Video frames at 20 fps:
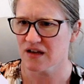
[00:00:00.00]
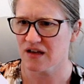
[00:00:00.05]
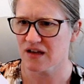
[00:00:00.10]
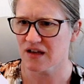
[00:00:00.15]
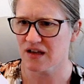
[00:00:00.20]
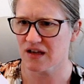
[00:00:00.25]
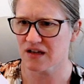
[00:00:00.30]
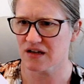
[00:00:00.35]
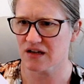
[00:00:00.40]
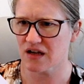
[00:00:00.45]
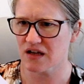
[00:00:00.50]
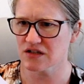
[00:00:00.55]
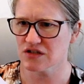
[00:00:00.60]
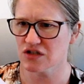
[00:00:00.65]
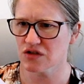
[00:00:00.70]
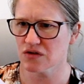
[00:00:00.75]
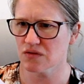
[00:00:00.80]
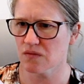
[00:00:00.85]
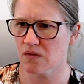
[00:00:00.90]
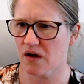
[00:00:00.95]
And I
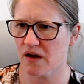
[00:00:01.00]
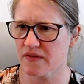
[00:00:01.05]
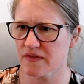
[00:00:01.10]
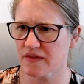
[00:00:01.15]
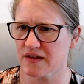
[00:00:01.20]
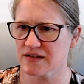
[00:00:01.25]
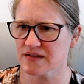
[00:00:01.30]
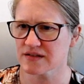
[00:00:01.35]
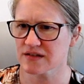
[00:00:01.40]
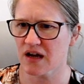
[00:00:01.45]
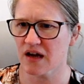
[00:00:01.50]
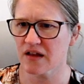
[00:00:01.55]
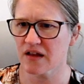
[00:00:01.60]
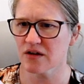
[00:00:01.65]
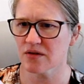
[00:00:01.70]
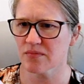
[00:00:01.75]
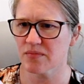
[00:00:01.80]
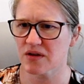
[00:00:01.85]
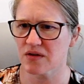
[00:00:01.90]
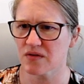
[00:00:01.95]
do want this
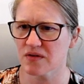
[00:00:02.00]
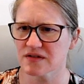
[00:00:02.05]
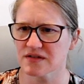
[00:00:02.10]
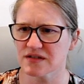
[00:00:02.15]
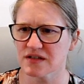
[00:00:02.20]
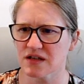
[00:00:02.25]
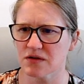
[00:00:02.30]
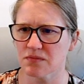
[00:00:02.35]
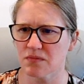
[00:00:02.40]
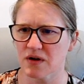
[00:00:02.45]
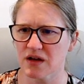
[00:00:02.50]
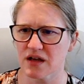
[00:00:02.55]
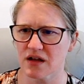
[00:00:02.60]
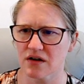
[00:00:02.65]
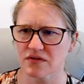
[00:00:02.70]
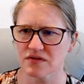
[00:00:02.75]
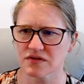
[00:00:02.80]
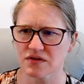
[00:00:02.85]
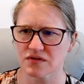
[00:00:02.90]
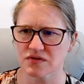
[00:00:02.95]
color, but you can see we can
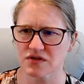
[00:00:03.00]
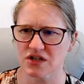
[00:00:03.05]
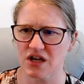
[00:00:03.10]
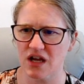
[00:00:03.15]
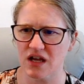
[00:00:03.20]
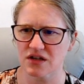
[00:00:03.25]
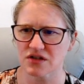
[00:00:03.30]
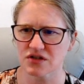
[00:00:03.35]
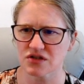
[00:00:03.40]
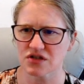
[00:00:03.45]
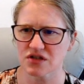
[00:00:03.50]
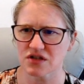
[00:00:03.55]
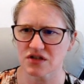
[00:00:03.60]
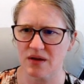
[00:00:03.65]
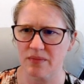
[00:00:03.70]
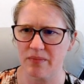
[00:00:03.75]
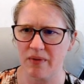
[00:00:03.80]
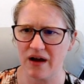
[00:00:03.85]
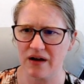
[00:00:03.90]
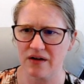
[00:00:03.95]
also change the
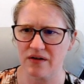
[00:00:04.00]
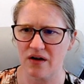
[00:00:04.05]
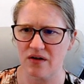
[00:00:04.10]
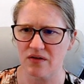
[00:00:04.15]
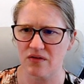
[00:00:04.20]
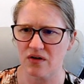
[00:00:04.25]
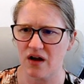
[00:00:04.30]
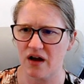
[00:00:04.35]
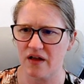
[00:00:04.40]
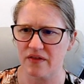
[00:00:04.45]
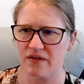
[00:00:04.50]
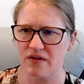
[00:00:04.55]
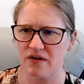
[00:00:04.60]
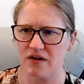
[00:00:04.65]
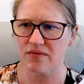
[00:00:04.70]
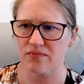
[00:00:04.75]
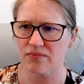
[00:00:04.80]
background color